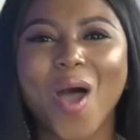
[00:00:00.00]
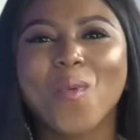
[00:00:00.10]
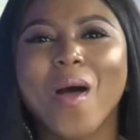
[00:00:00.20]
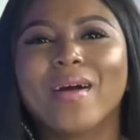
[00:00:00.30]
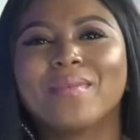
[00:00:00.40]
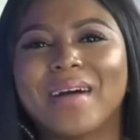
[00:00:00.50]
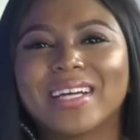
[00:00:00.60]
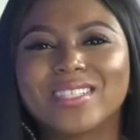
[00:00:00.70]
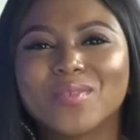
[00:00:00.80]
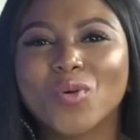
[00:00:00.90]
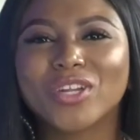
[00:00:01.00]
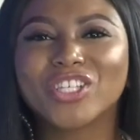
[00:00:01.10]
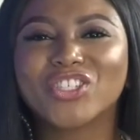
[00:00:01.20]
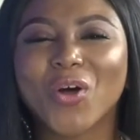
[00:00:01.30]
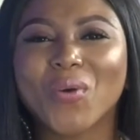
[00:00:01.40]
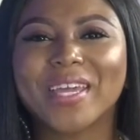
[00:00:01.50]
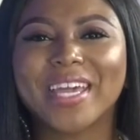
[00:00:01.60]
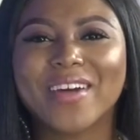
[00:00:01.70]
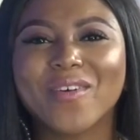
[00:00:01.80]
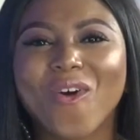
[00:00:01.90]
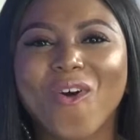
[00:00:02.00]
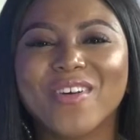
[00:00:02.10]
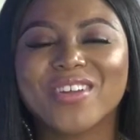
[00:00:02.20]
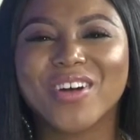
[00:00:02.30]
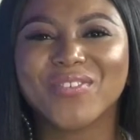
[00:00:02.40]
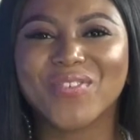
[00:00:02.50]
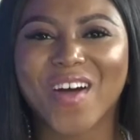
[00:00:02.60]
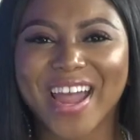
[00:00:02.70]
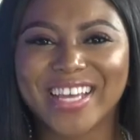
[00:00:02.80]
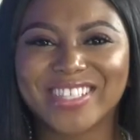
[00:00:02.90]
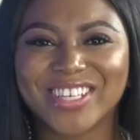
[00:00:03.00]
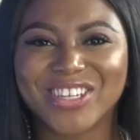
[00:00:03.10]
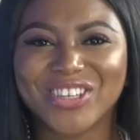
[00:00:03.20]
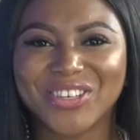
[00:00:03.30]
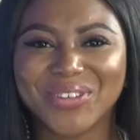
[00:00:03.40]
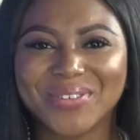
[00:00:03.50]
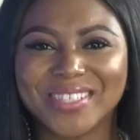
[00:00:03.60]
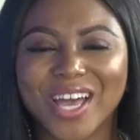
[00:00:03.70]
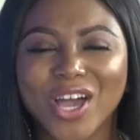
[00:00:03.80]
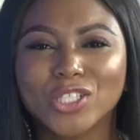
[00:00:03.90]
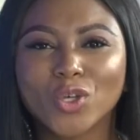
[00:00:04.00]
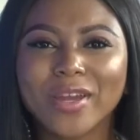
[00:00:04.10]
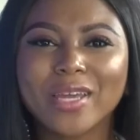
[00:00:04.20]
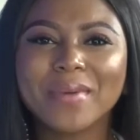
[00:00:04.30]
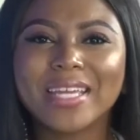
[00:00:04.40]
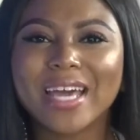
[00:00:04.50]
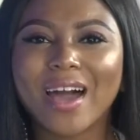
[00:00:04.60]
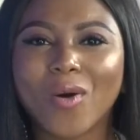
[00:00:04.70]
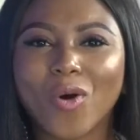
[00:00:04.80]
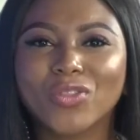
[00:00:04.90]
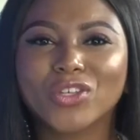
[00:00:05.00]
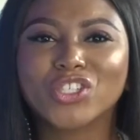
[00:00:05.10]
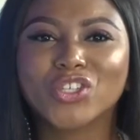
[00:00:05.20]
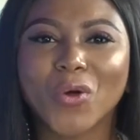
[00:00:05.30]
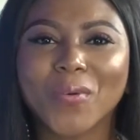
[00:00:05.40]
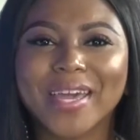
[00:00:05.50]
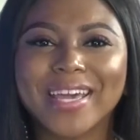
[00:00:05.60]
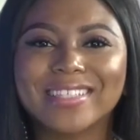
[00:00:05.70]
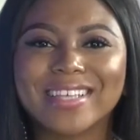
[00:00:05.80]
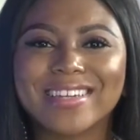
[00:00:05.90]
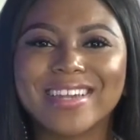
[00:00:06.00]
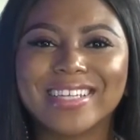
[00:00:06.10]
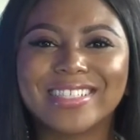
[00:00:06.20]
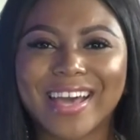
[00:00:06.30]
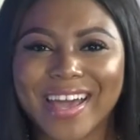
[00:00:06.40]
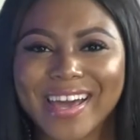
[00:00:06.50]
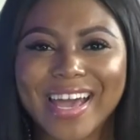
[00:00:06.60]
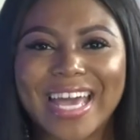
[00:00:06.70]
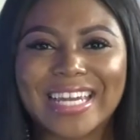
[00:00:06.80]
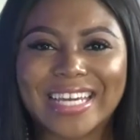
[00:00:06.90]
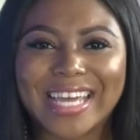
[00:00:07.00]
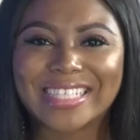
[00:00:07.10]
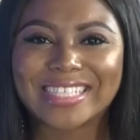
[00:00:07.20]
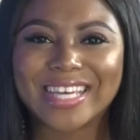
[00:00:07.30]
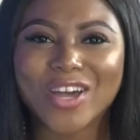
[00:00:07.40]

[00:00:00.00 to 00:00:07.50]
Welcome back to the morning show here on Arise News. Joining me now on the show is Nadayar Enegesi,